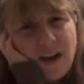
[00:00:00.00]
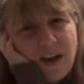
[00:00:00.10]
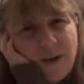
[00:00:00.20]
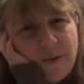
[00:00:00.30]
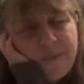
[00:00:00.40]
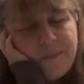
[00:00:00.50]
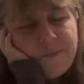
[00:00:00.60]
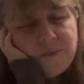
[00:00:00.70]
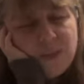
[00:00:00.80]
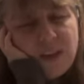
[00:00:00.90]
And
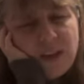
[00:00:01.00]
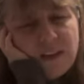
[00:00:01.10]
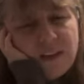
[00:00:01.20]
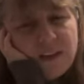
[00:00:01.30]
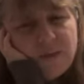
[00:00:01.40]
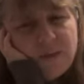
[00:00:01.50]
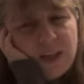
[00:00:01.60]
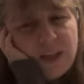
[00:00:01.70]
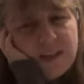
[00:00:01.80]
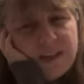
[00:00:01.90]
I think that we
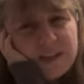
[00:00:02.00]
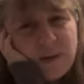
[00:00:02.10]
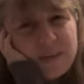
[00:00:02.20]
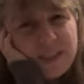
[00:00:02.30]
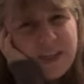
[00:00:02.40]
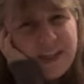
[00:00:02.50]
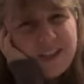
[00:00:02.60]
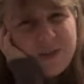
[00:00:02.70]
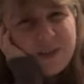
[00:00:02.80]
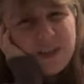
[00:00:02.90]
need to stop saying
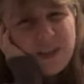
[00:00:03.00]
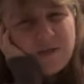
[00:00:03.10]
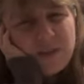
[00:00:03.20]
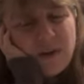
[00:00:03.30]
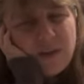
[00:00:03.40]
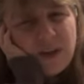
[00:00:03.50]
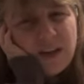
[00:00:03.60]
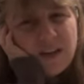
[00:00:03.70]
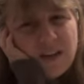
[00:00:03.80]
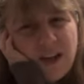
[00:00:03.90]
to ourselves that we